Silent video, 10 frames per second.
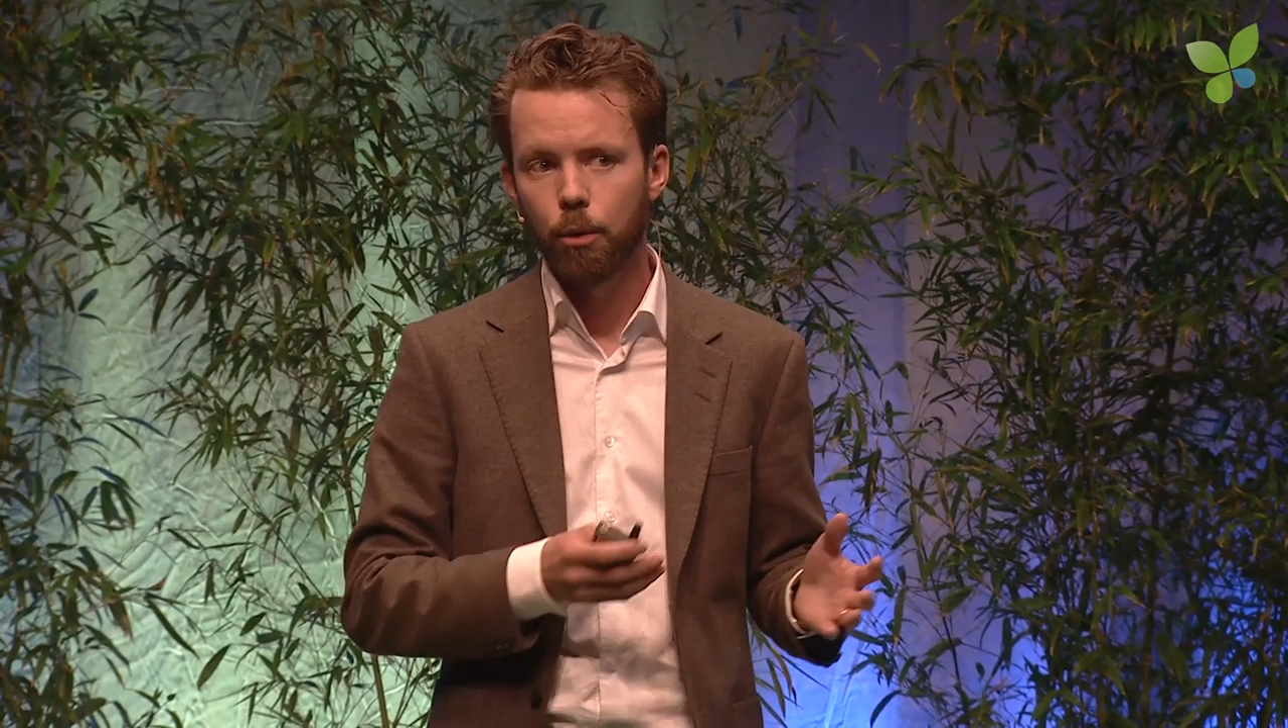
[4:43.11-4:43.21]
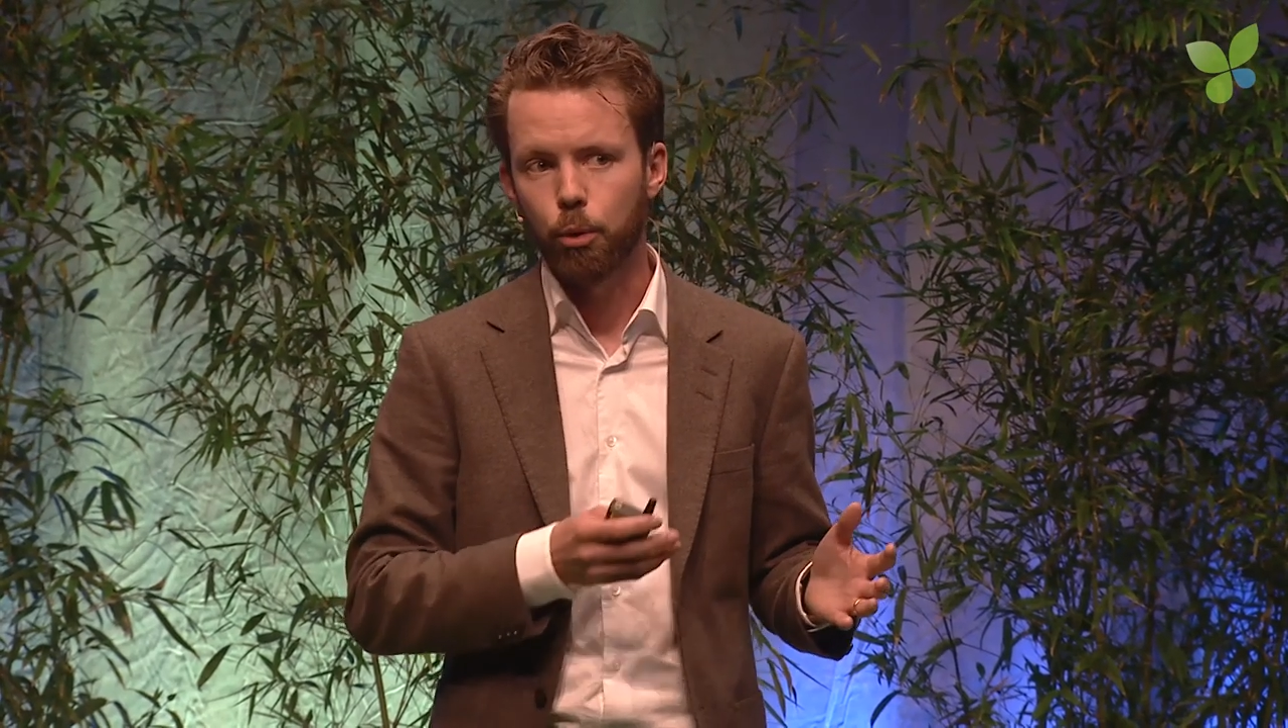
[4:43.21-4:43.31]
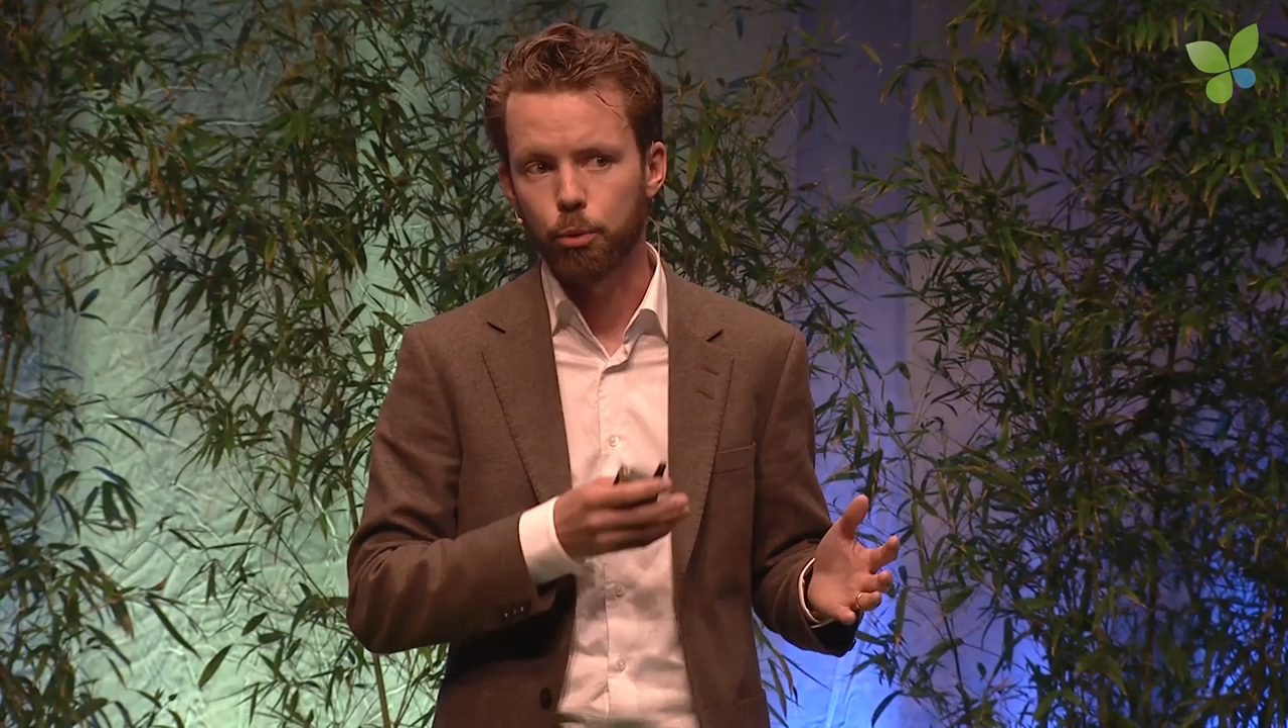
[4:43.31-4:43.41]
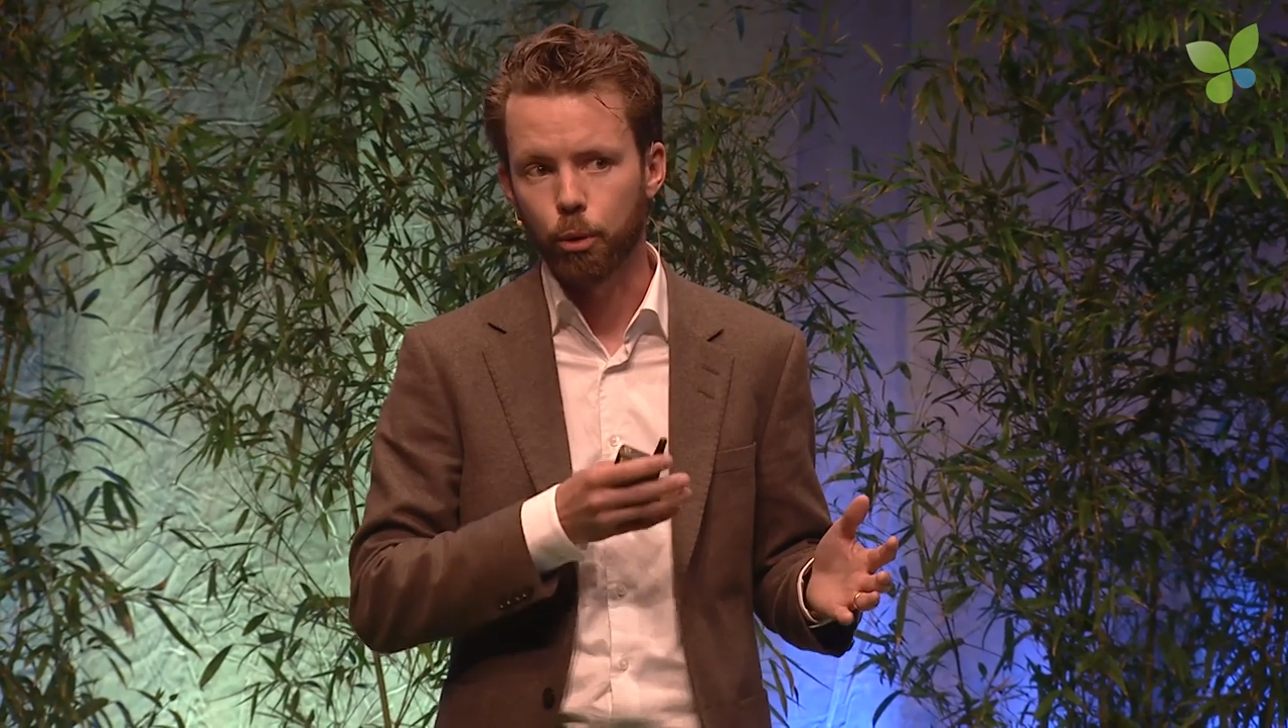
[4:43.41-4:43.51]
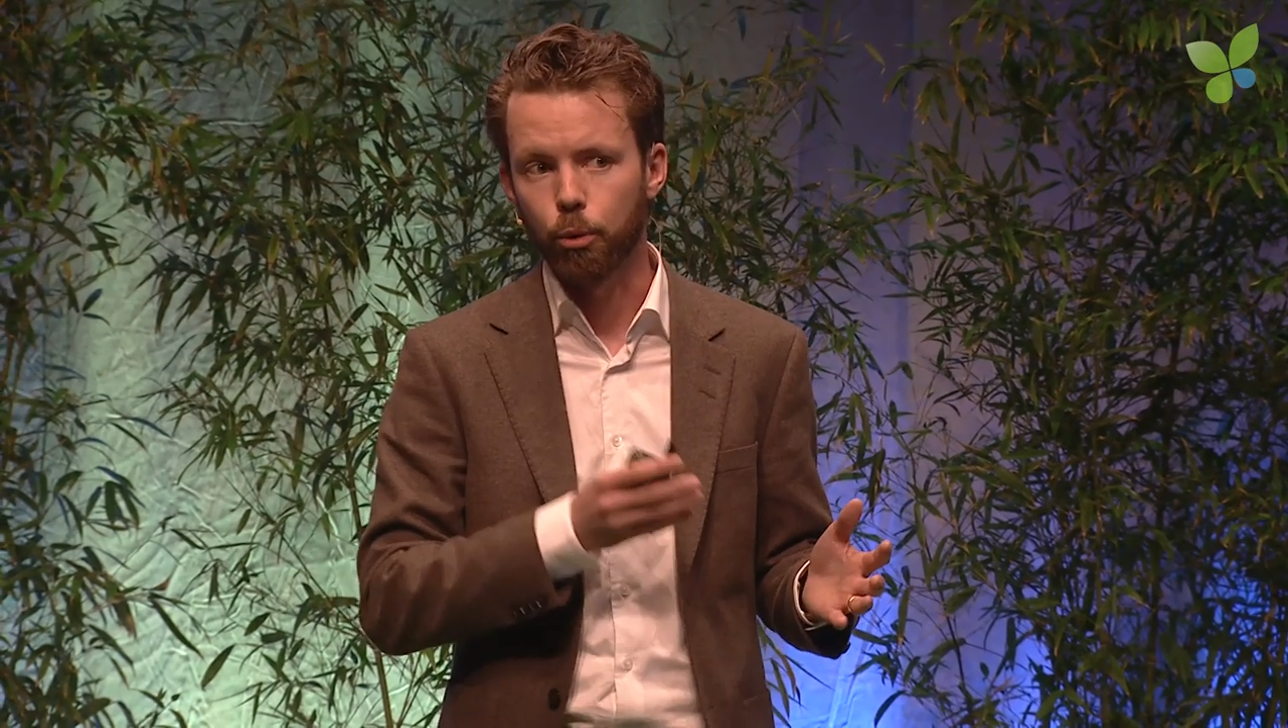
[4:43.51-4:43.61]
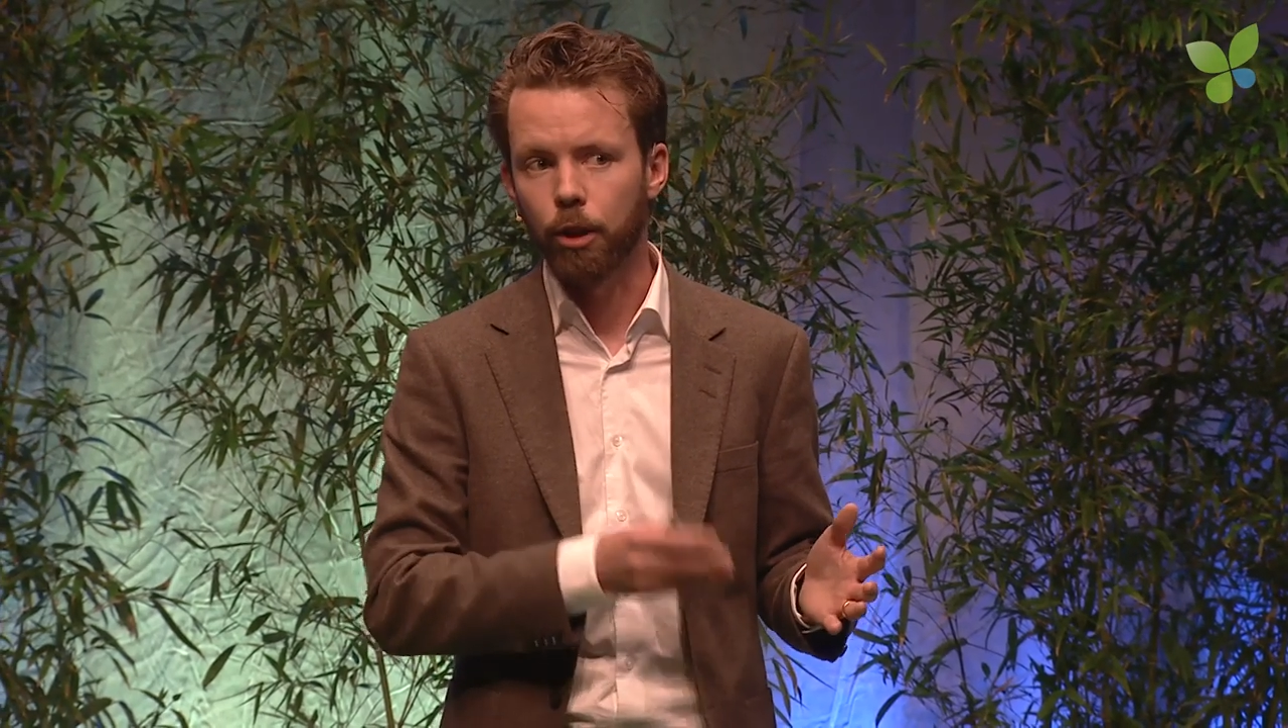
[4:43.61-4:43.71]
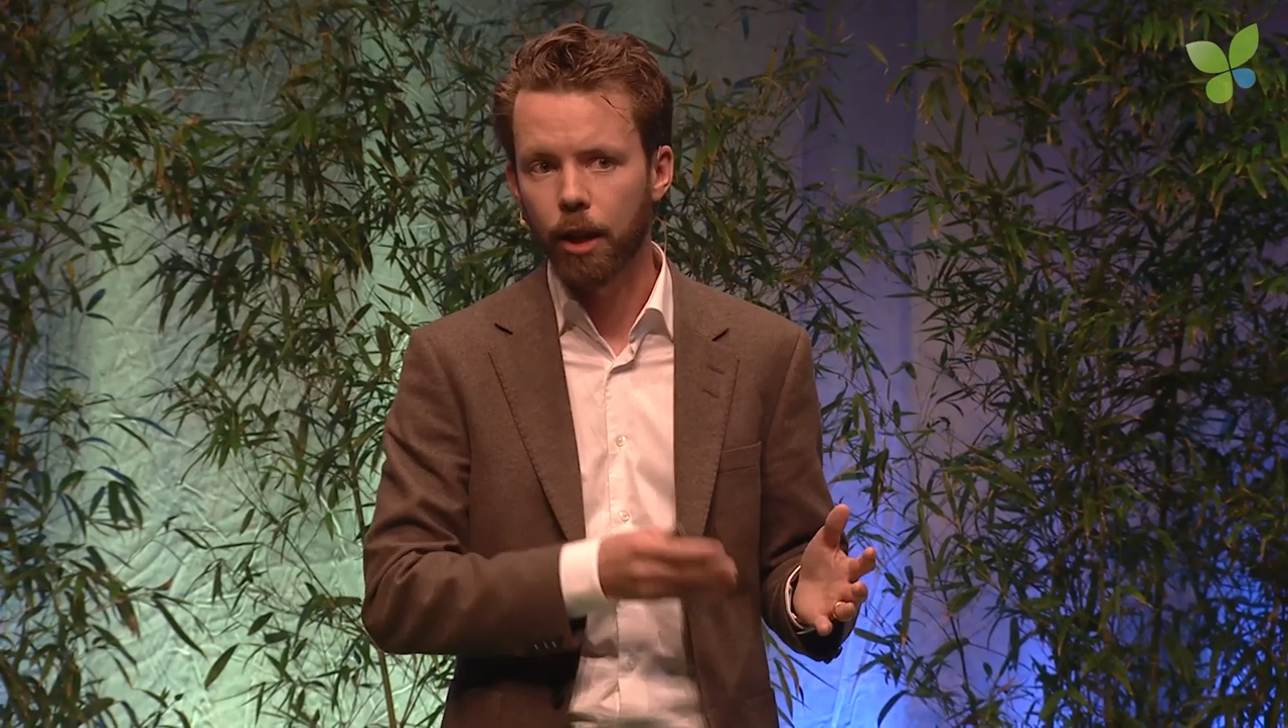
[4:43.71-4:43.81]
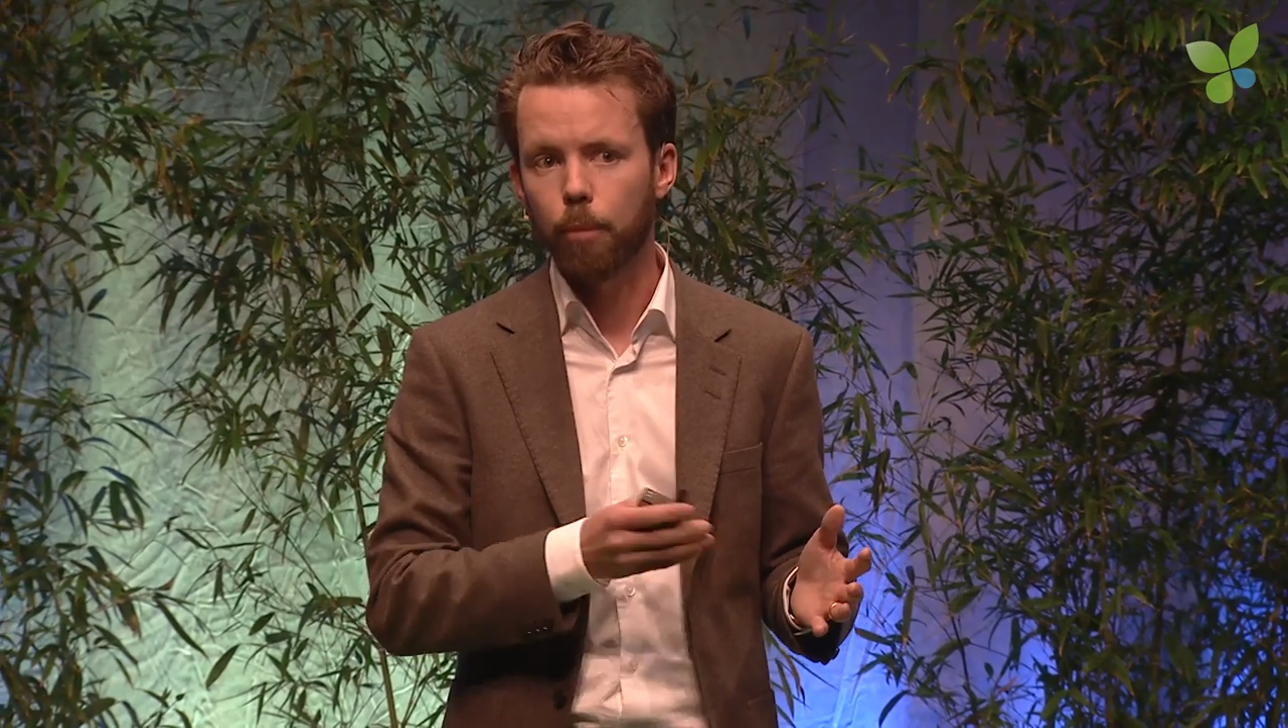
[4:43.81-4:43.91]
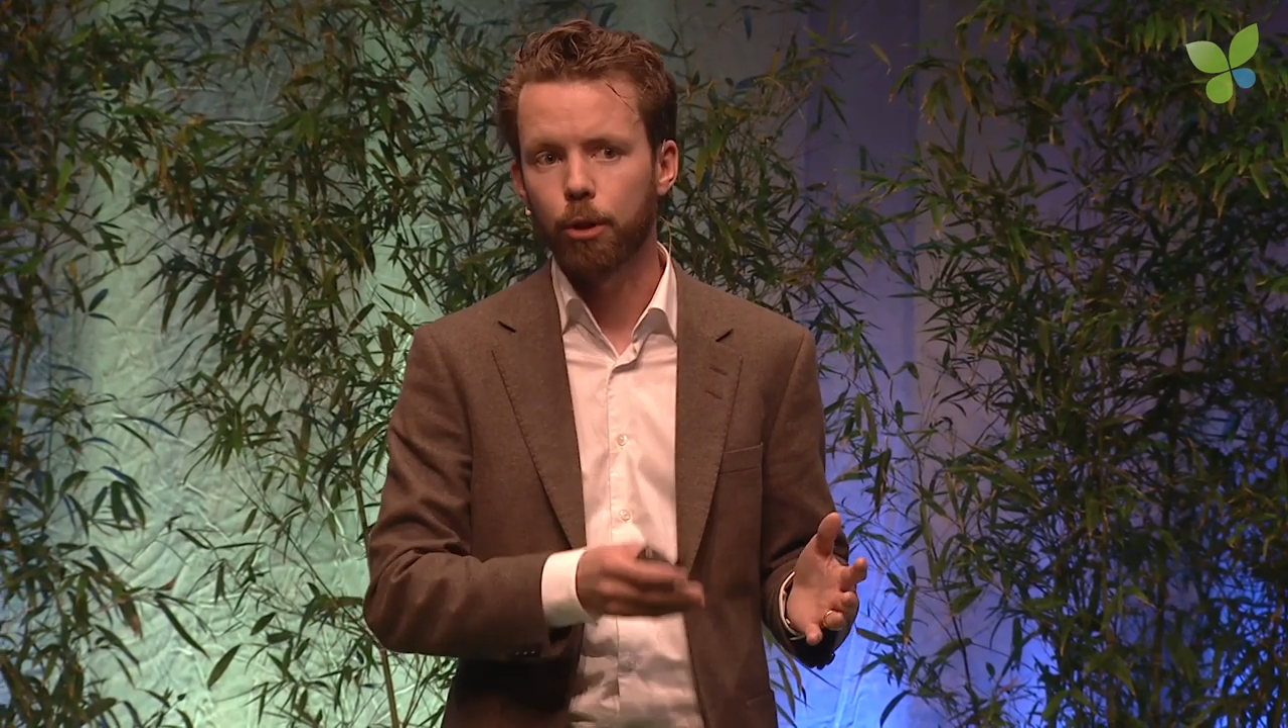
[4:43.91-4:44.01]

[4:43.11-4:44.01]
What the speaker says: which would really help